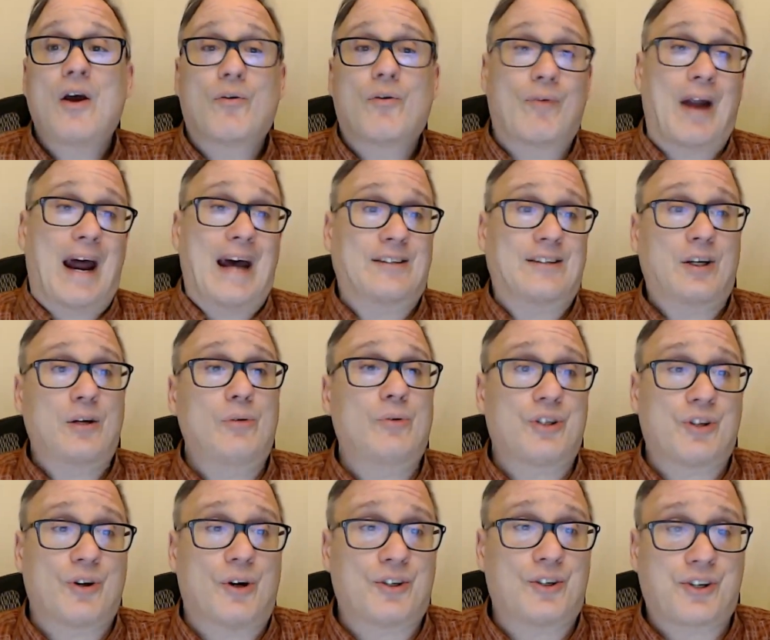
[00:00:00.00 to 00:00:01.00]
Raty
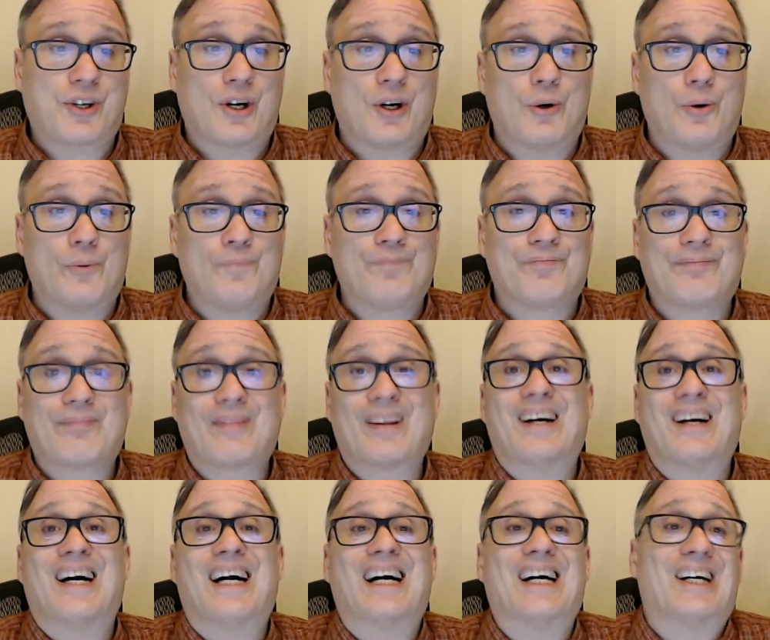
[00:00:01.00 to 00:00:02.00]
was also
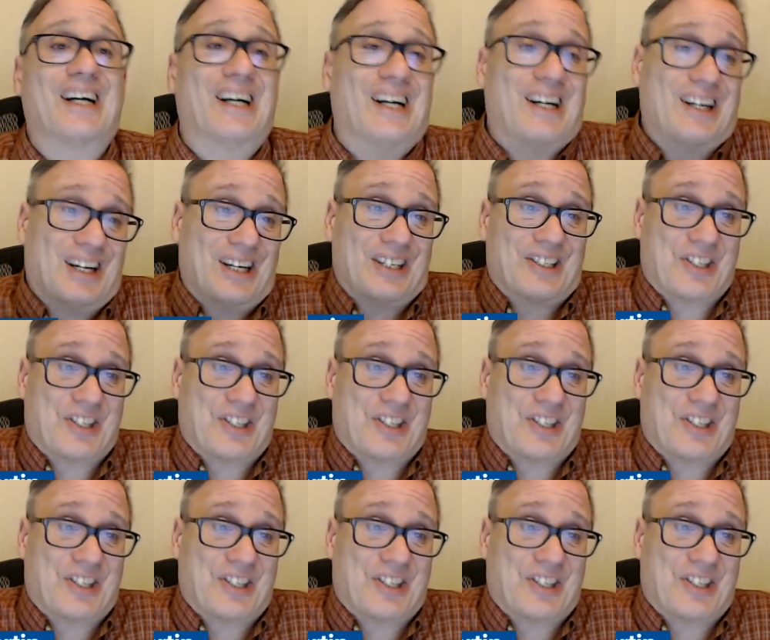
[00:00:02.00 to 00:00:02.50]
a